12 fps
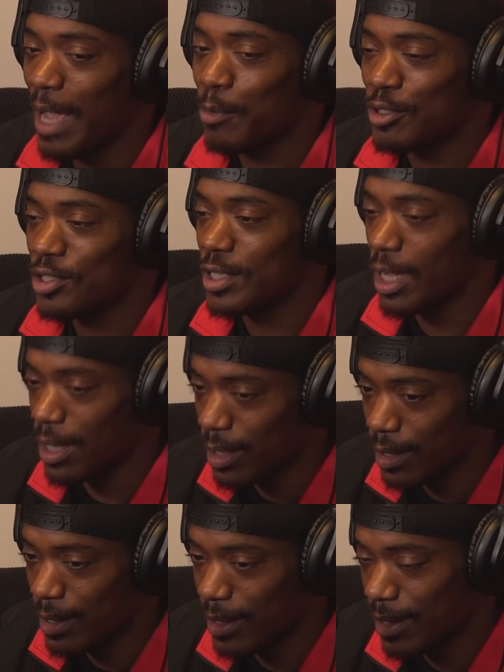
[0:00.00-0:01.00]
was
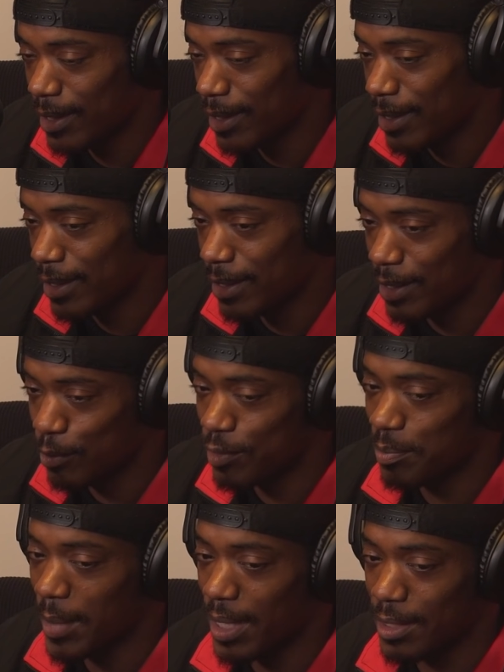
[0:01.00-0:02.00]
young, it
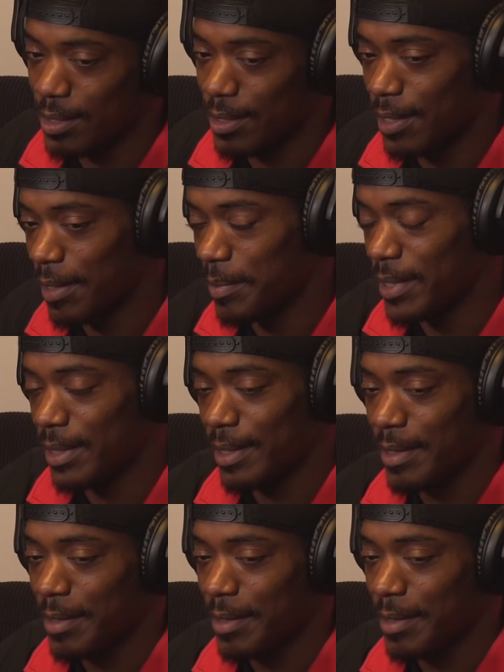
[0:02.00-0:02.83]
was mad, you get me?